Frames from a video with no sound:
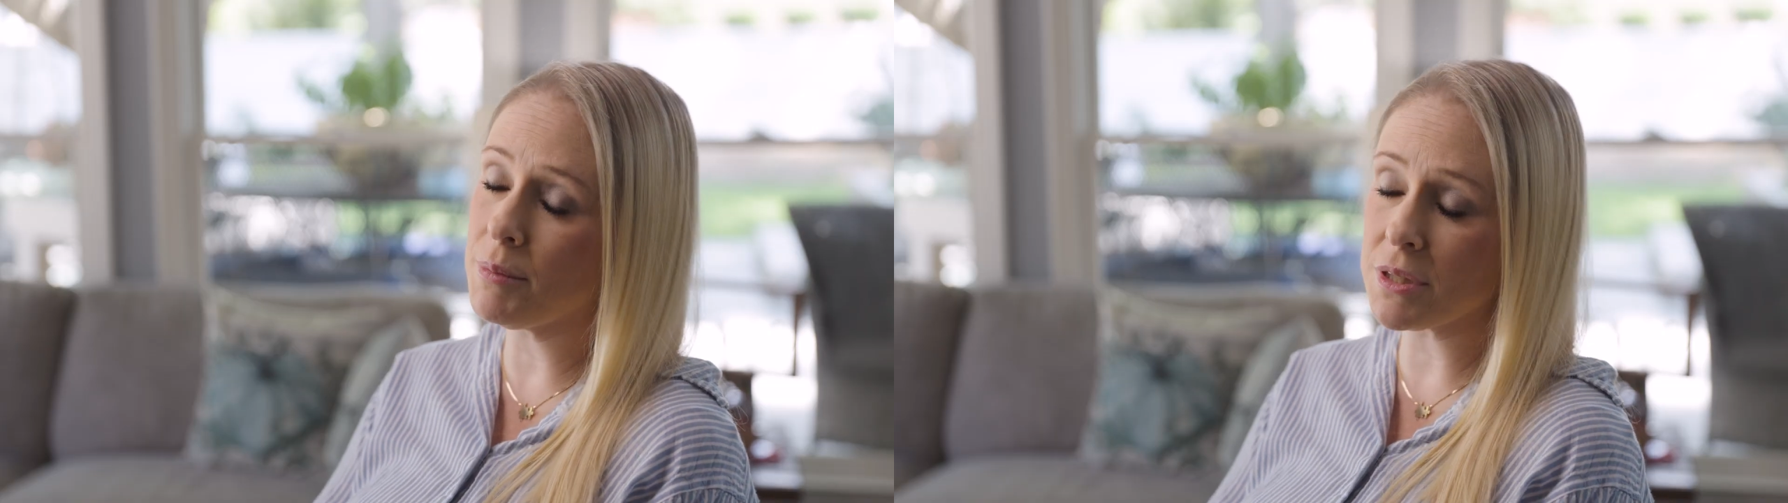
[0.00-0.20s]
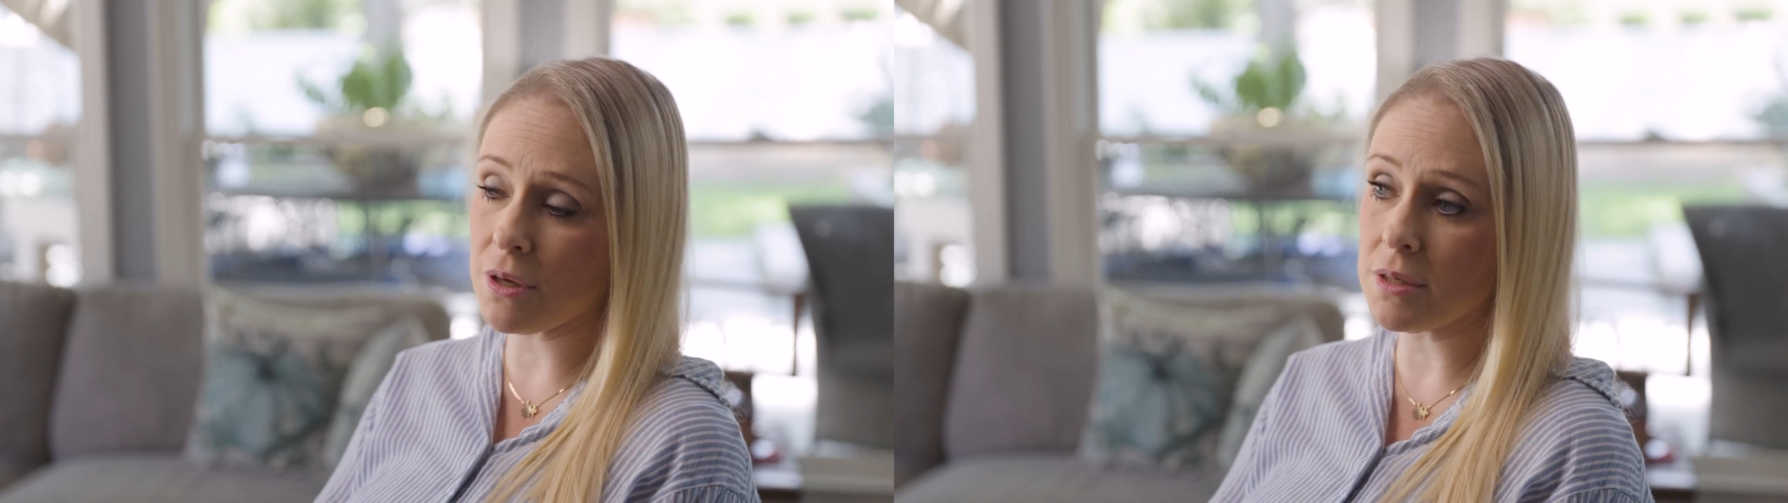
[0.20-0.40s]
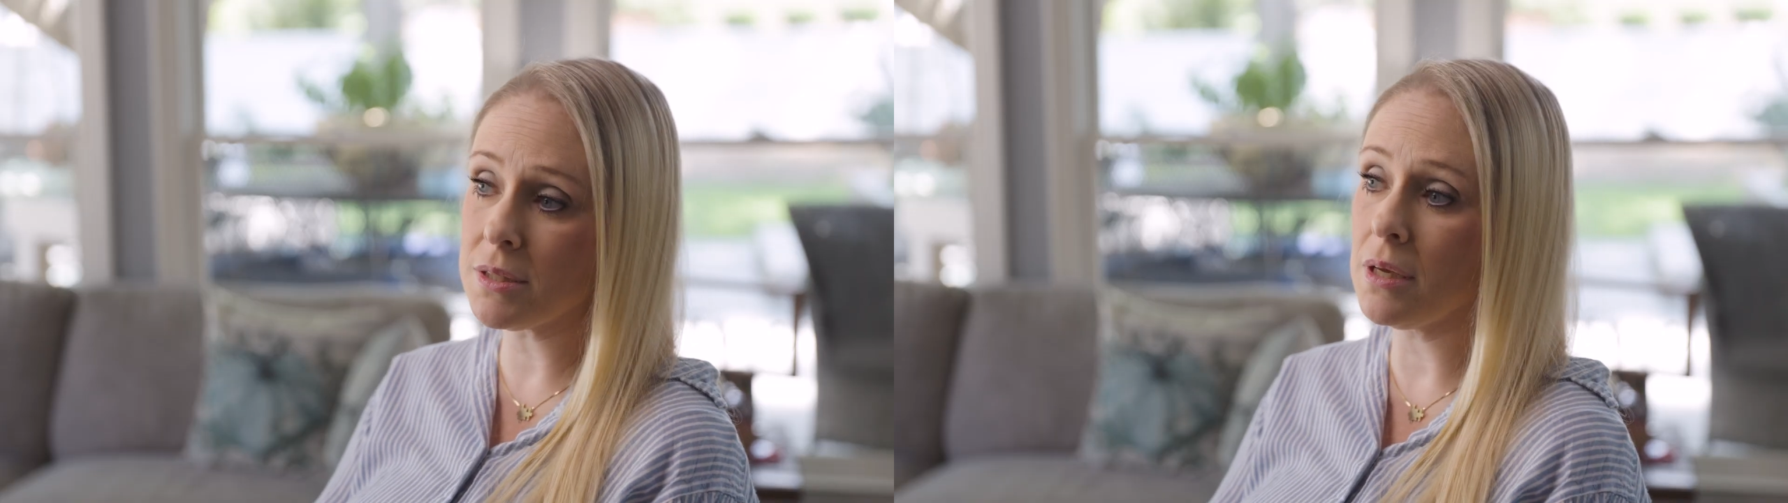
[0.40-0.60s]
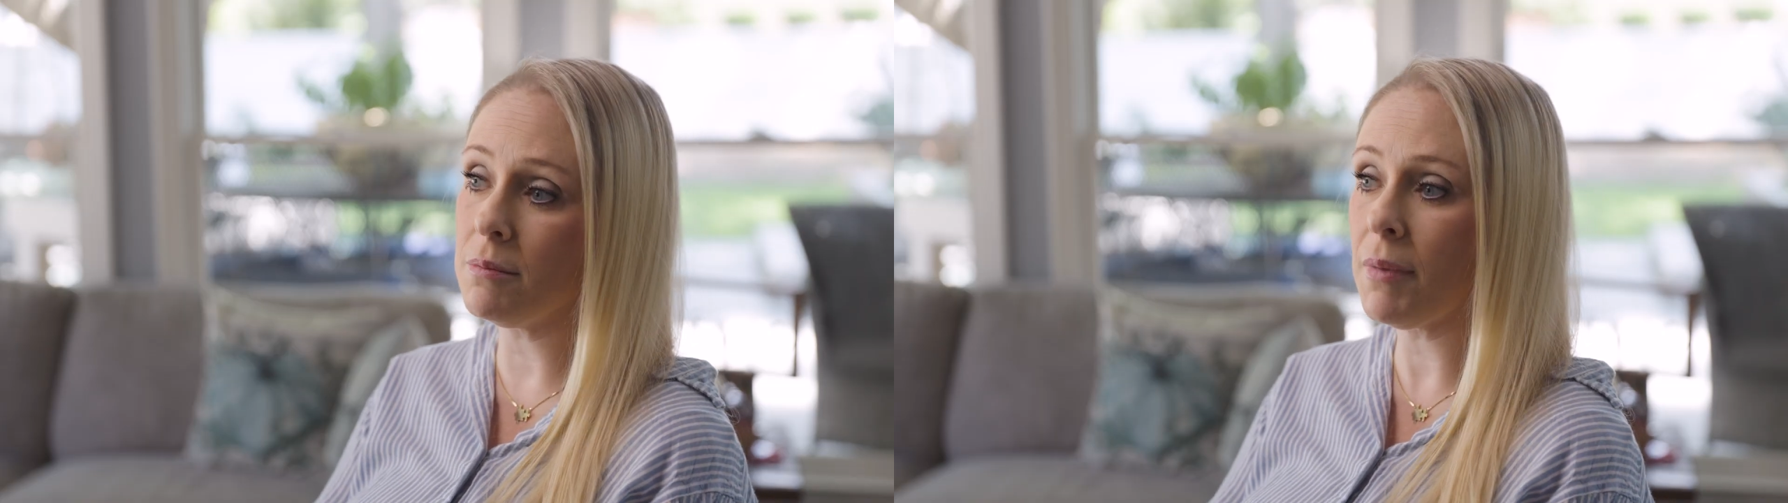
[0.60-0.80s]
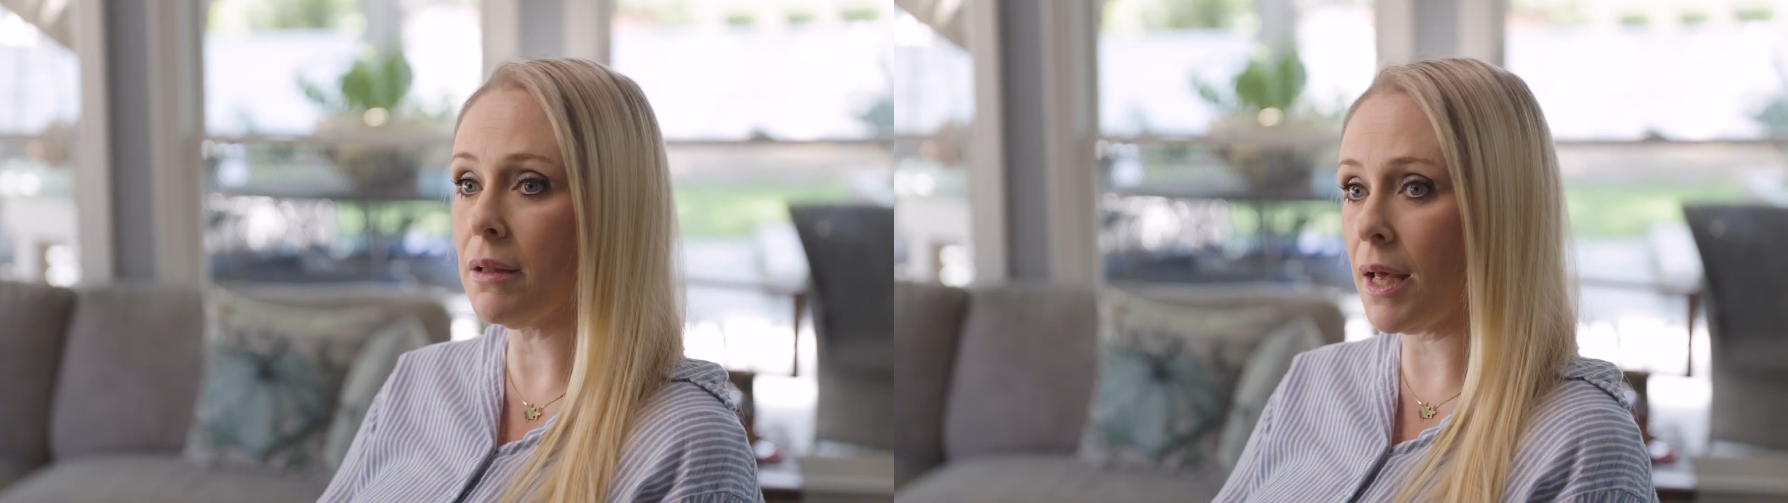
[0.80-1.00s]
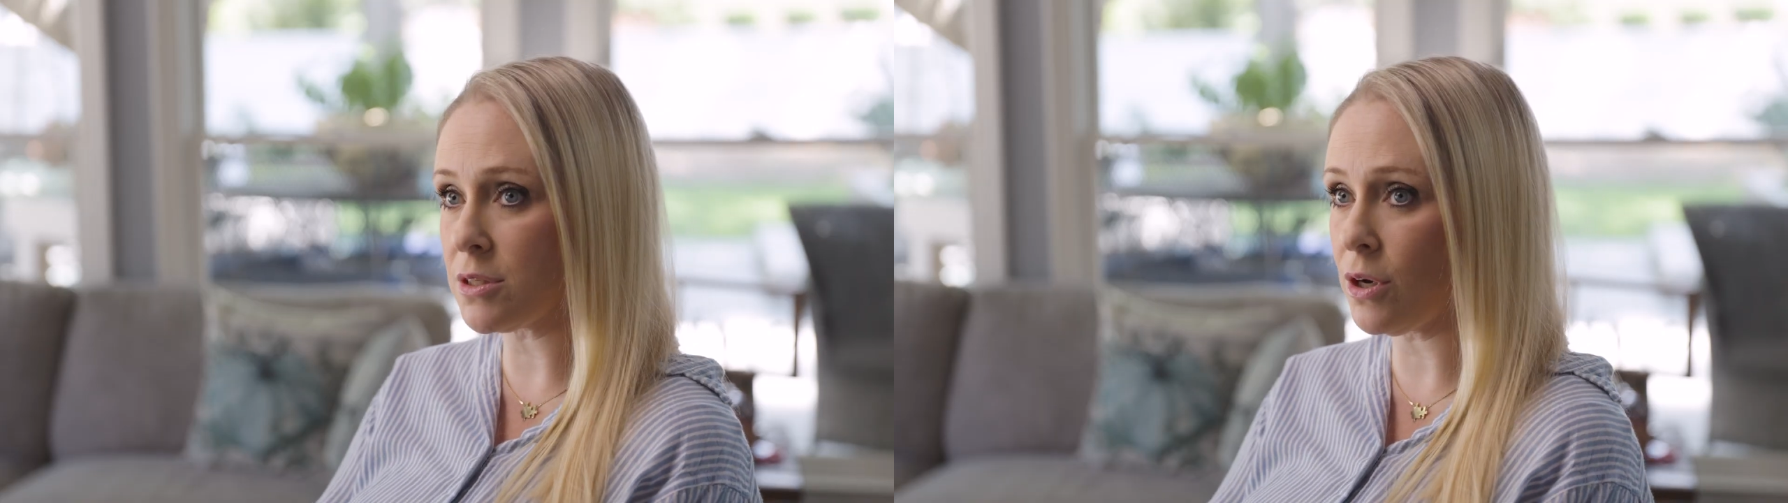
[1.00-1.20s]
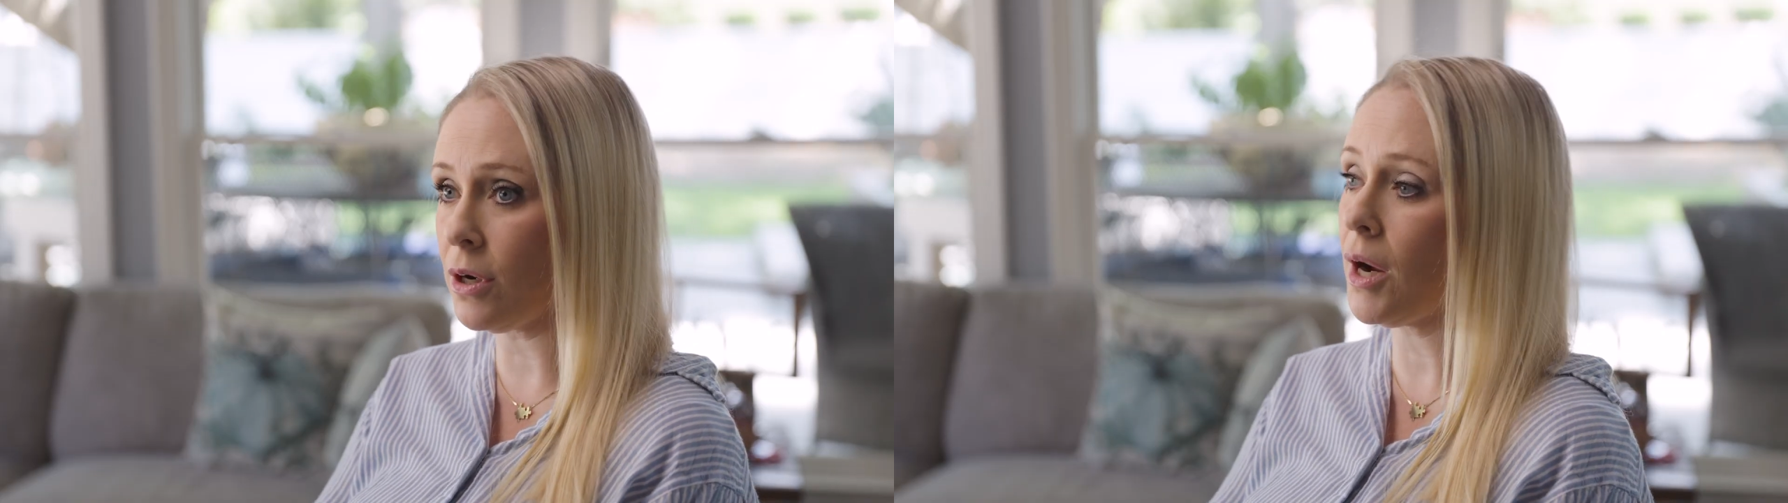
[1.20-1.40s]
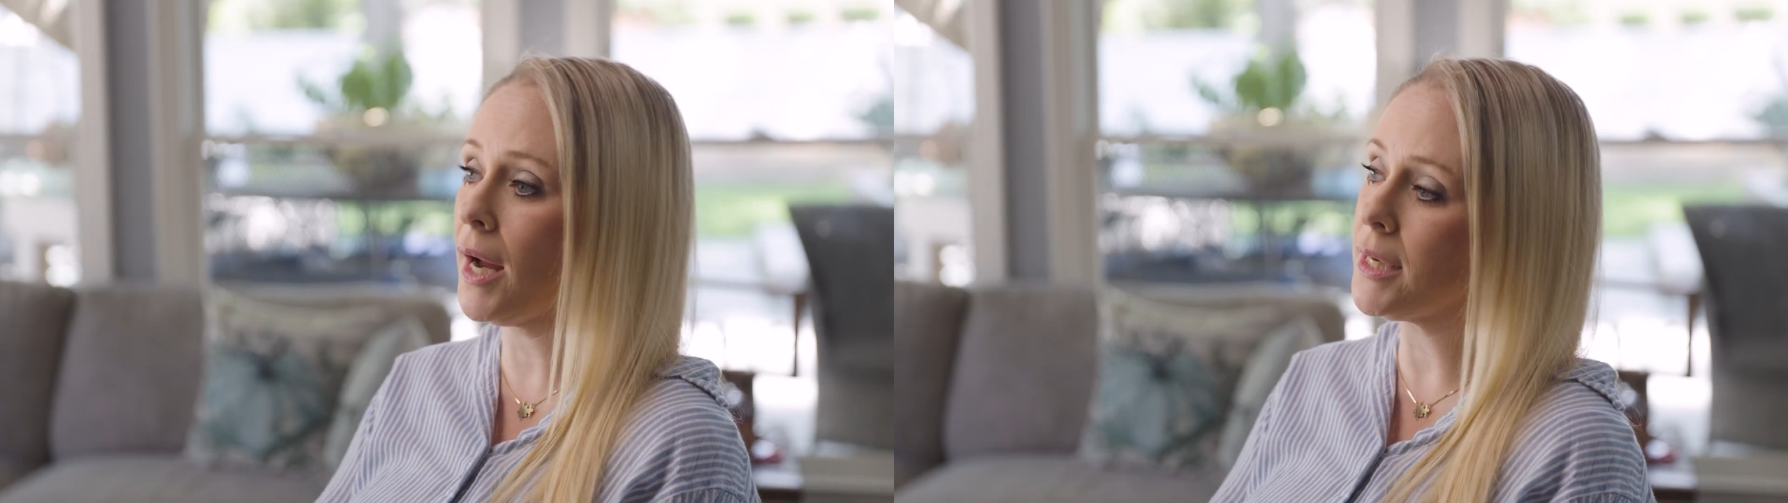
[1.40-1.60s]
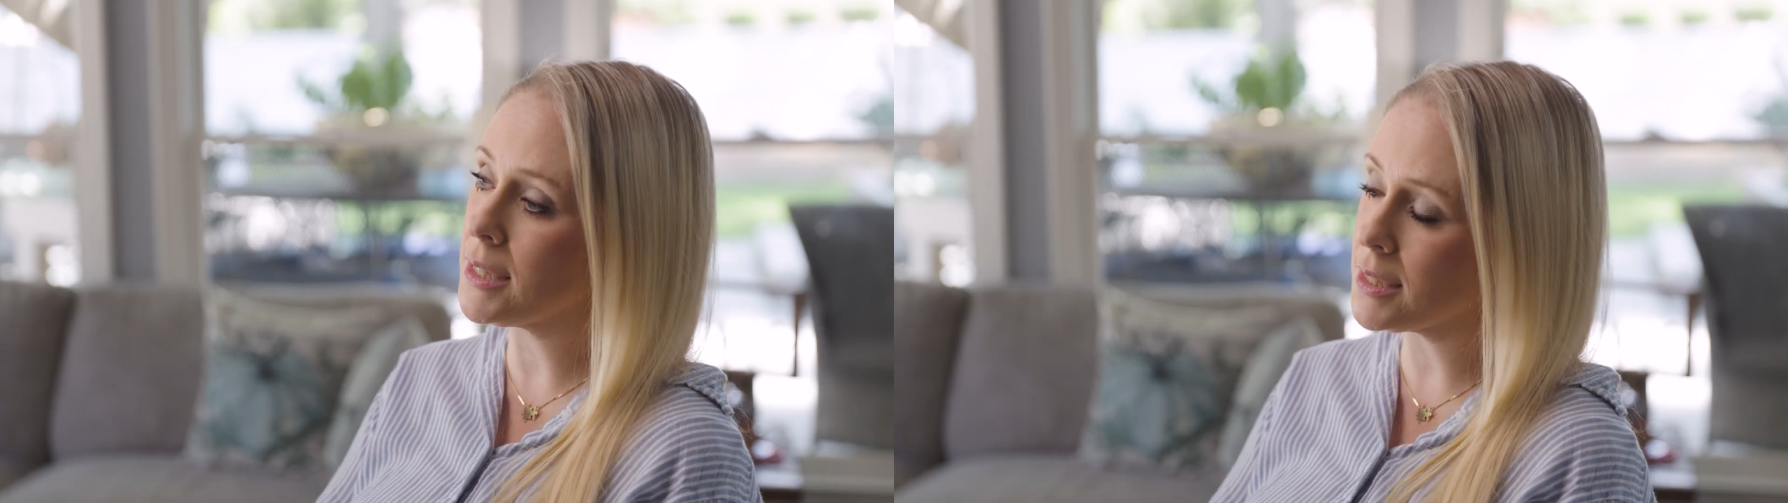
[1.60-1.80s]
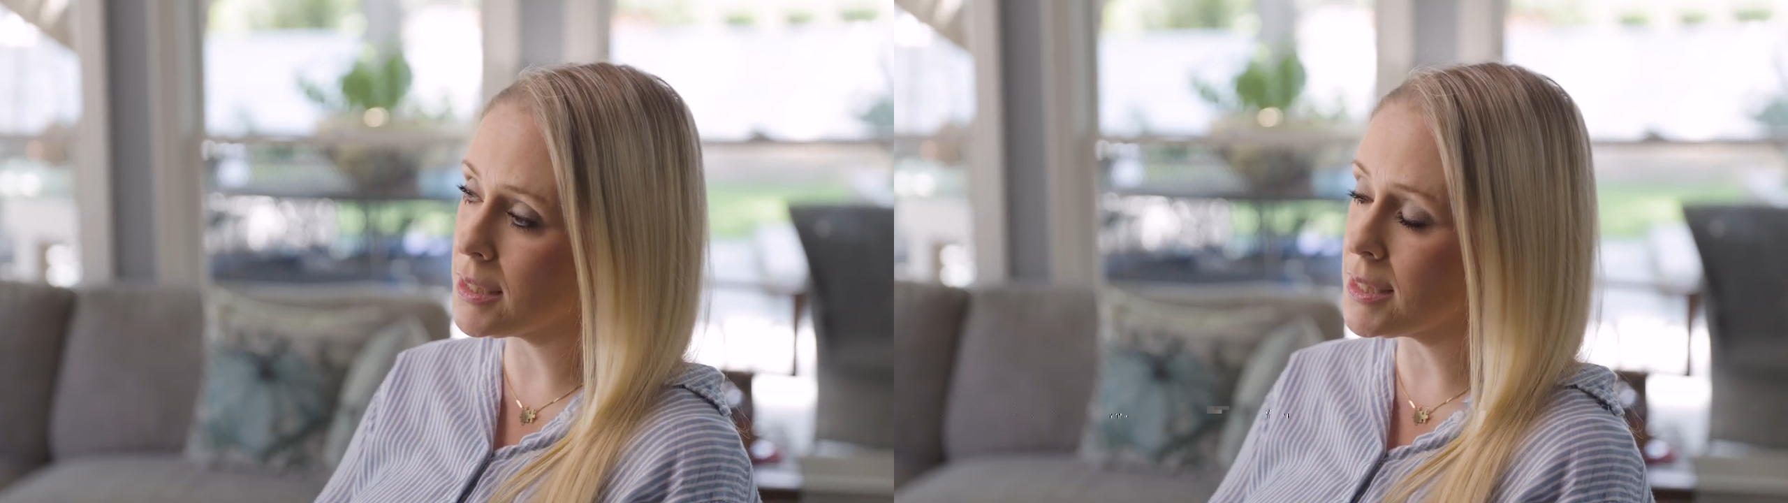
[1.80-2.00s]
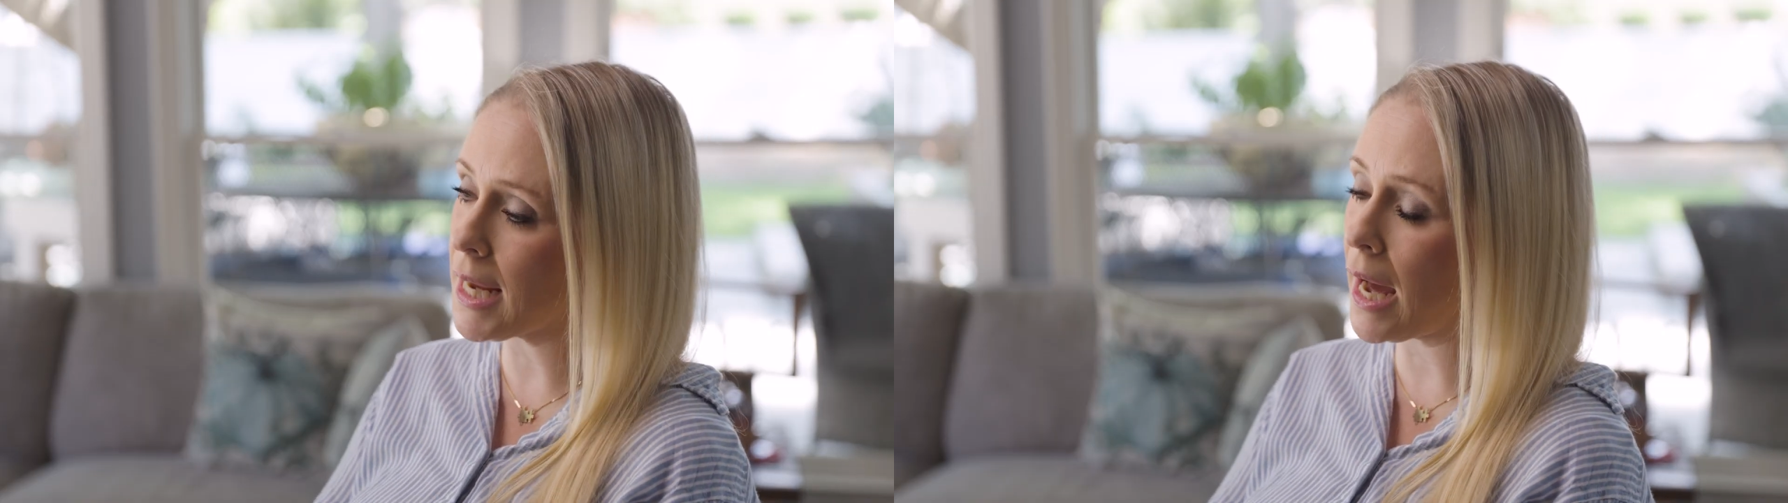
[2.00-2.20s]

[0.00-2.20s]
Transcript: i'm exhausted my legs hurt i need to sit